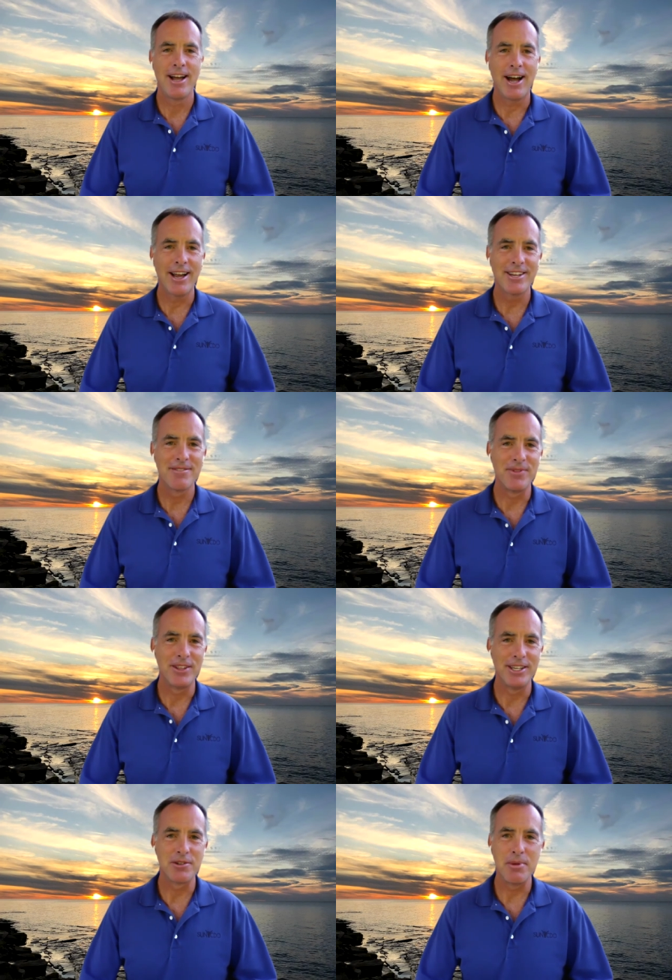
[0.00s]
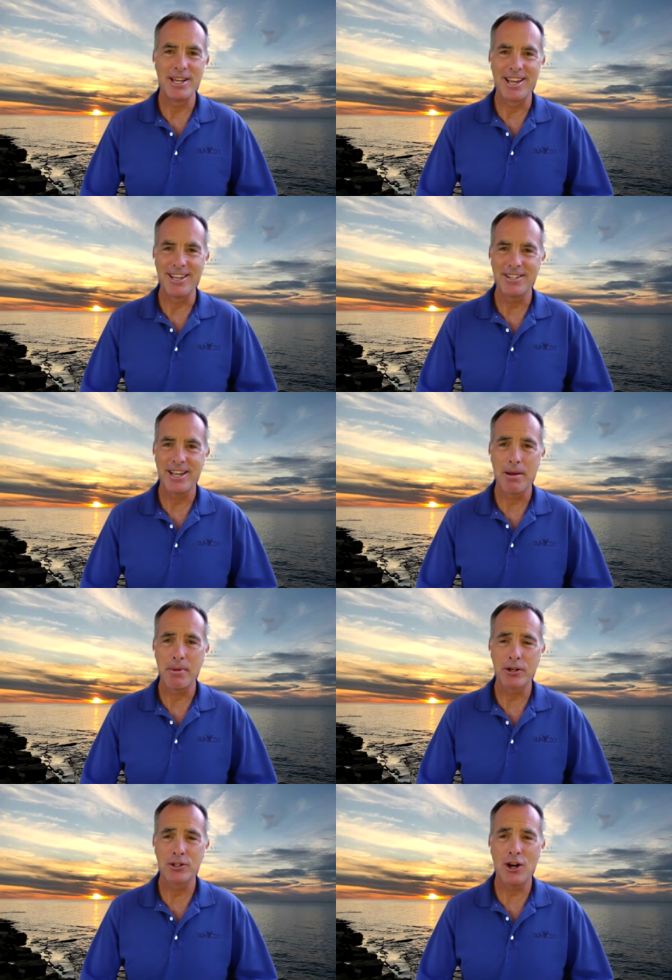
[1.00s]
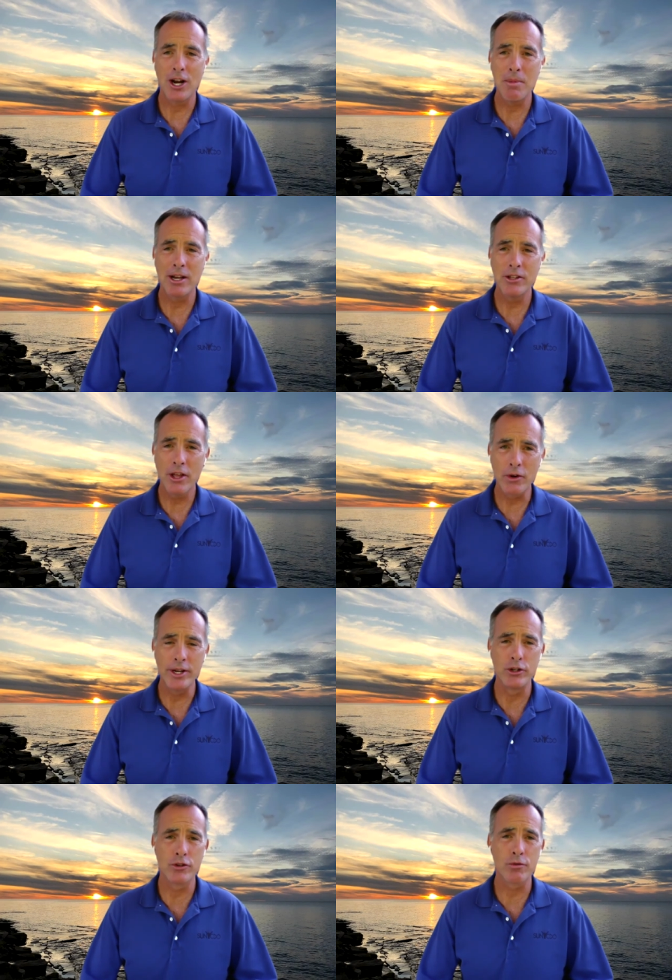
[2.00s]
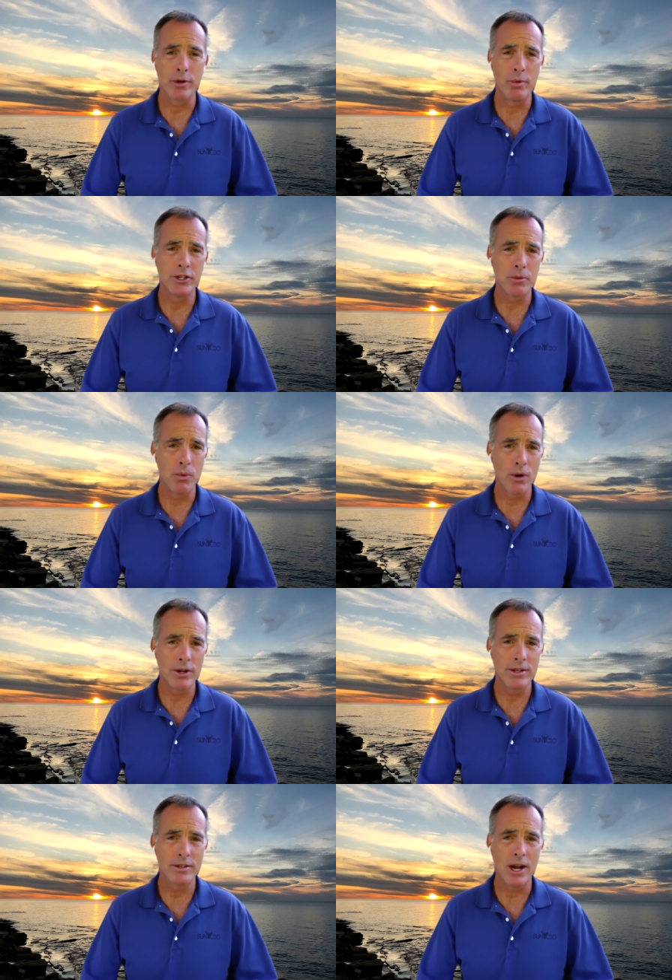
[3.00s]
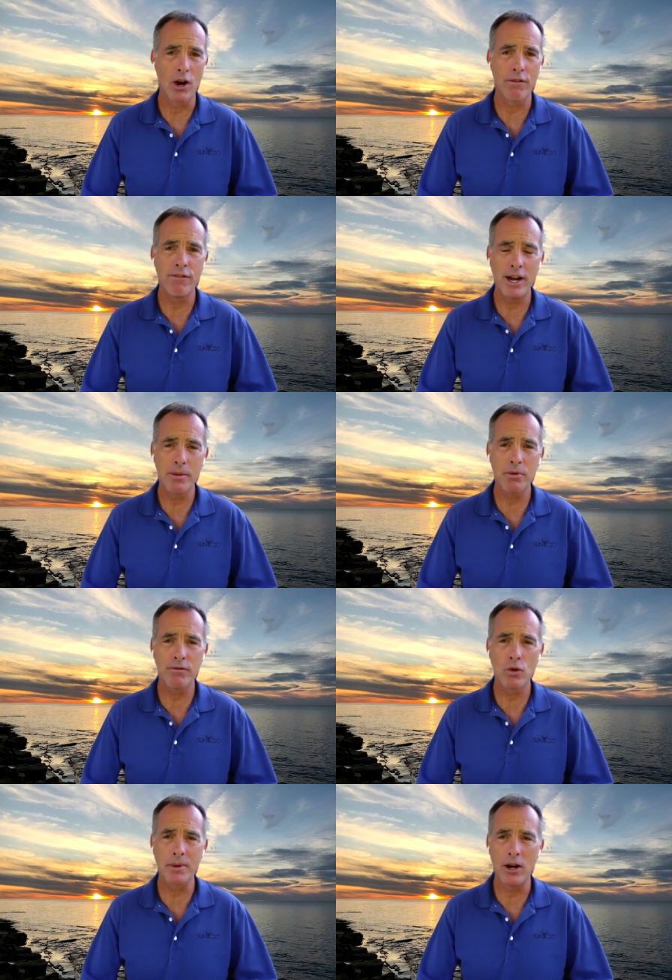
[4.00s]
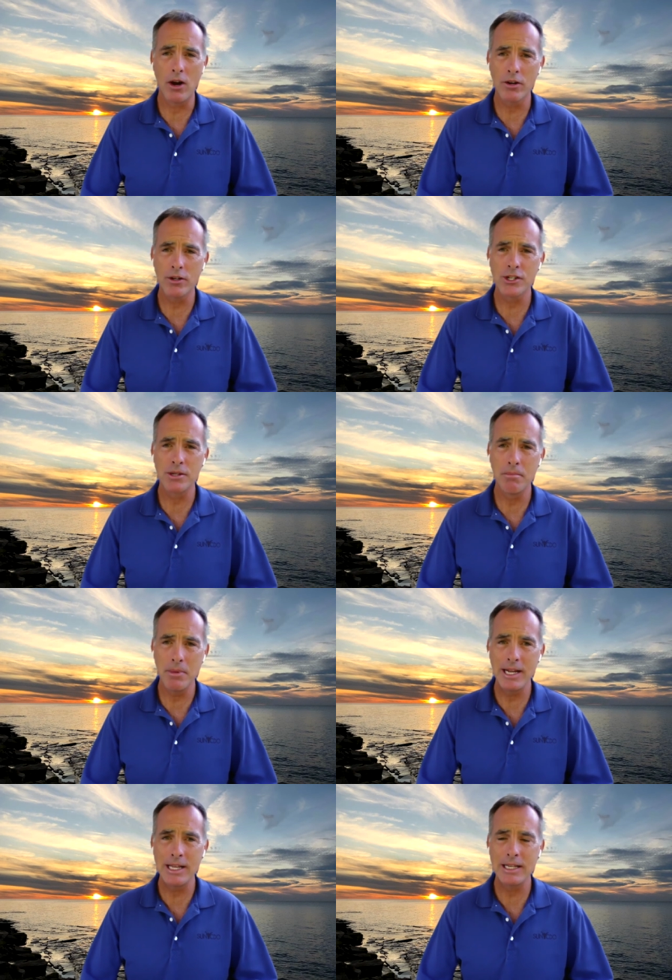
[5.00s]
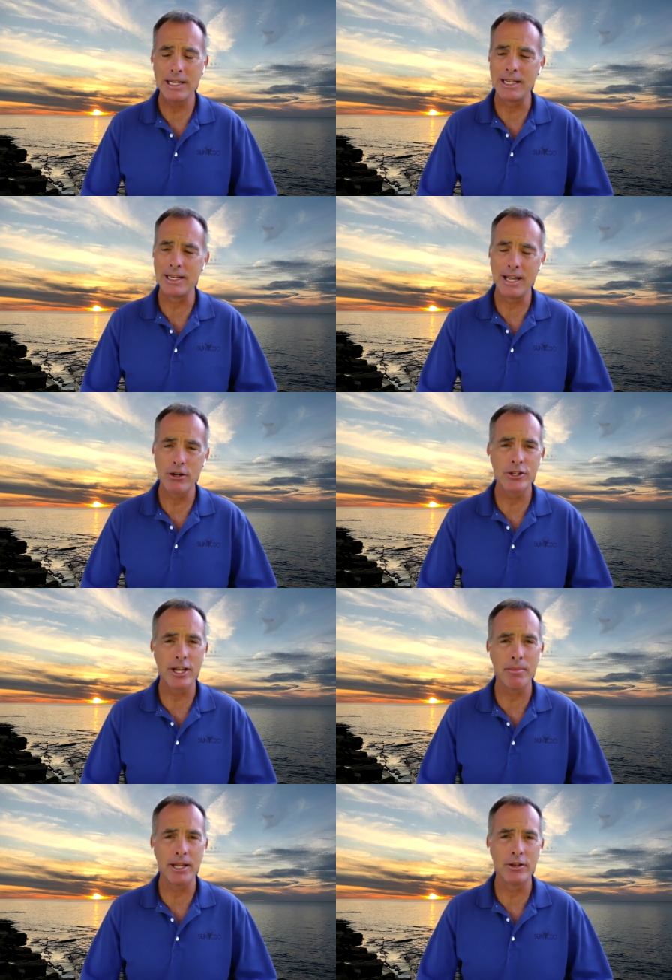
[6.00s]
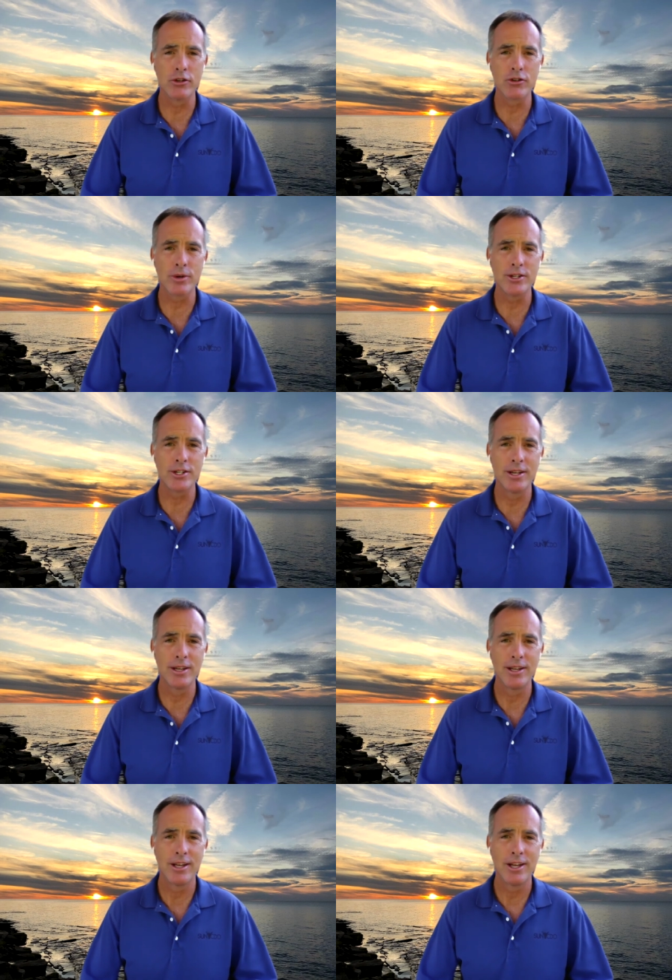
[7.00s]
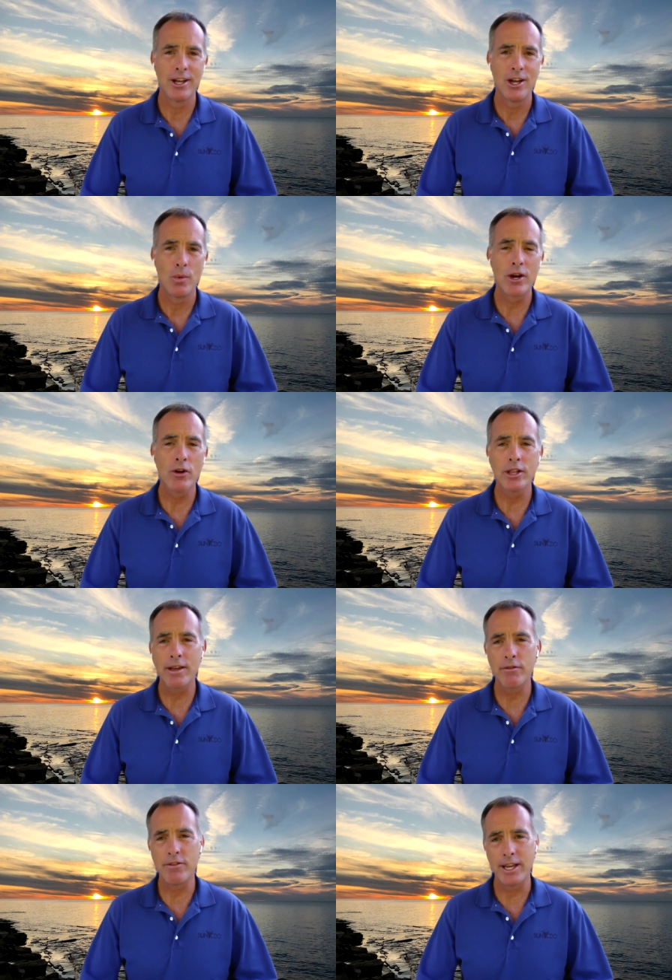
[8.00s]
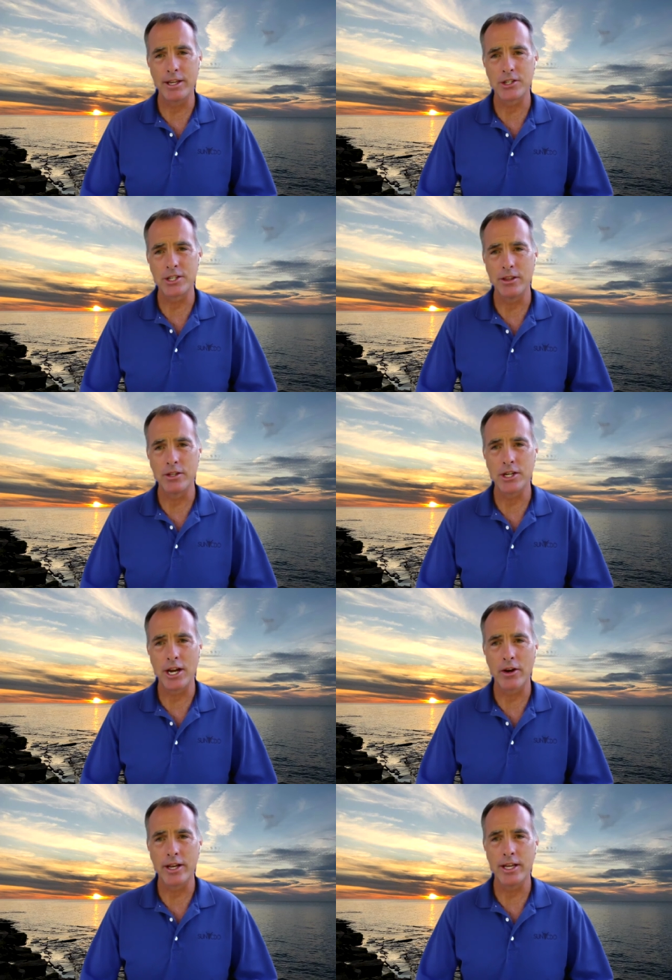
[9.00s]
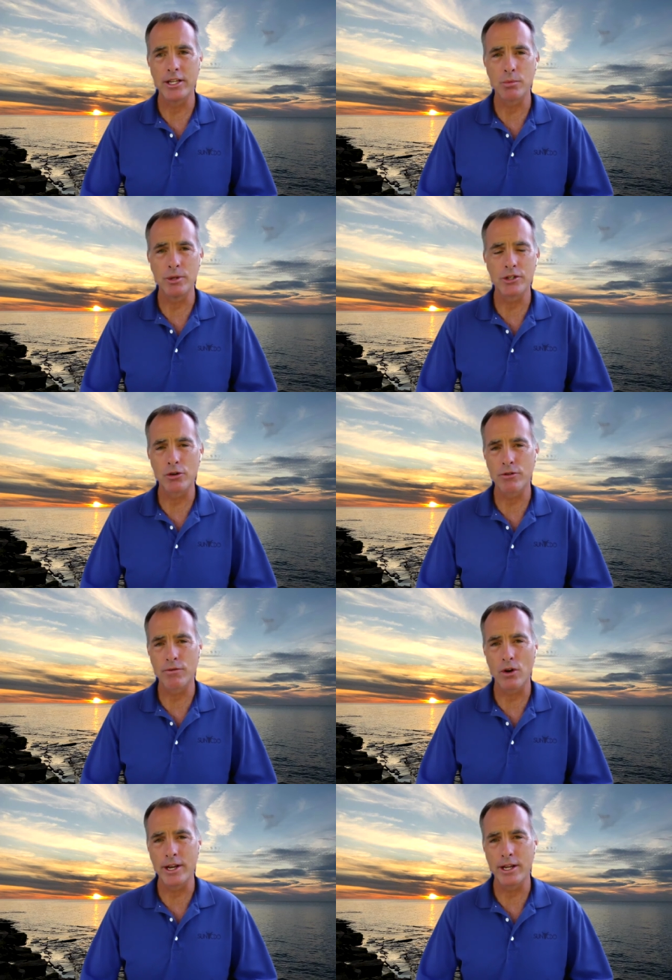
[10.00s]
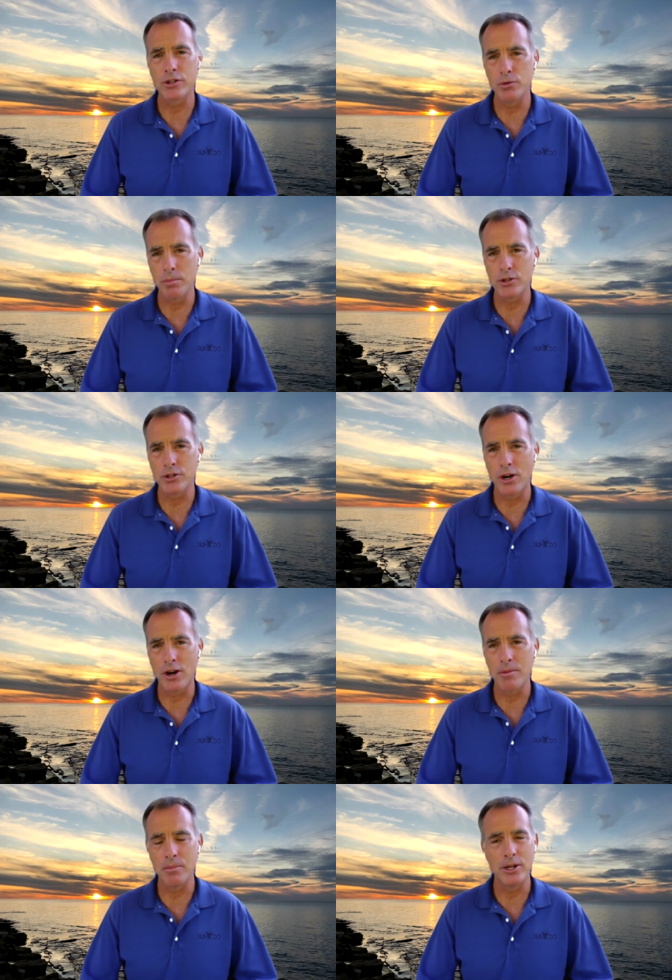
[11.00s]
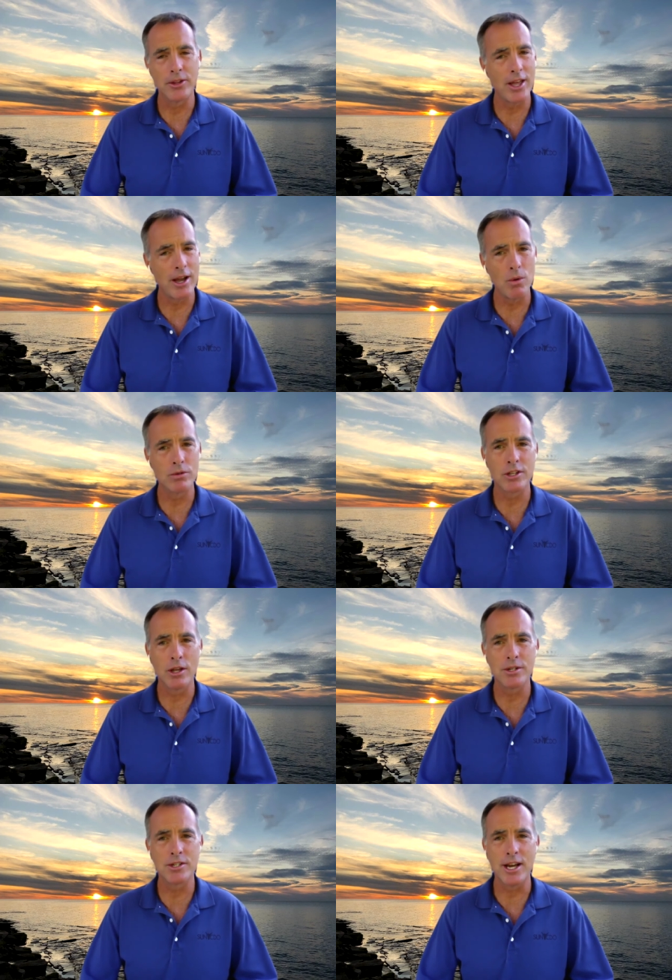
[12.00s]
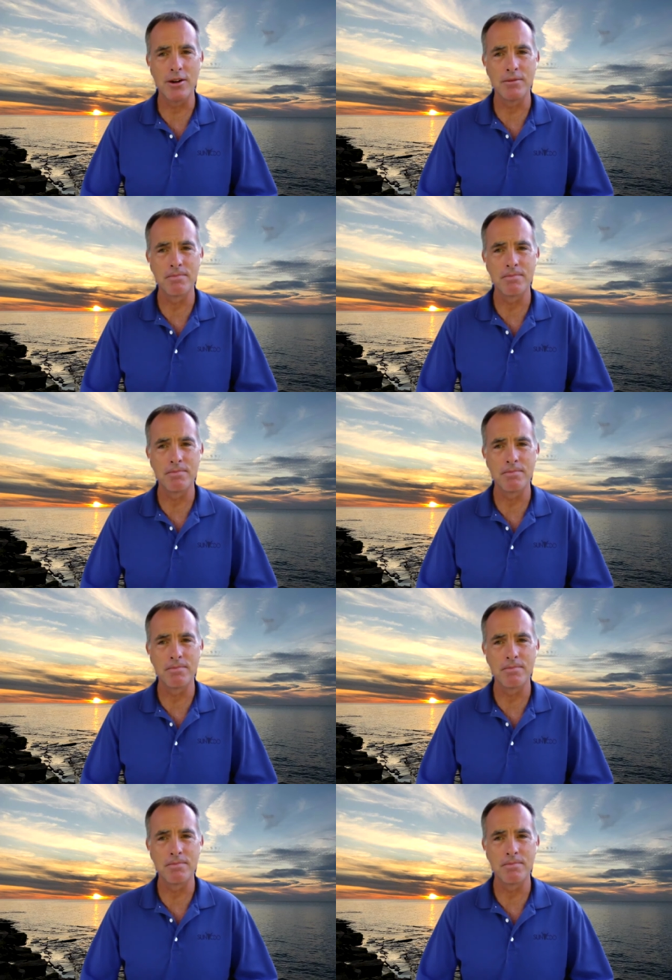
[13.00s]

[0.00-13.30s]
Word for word: Hi, it's me again, and I'm here to talk about another industry we support our fine and performing arts, media, and entertainment industries. We currently have a vacancy in this area as we search for our next superstar, but that won't slow us down.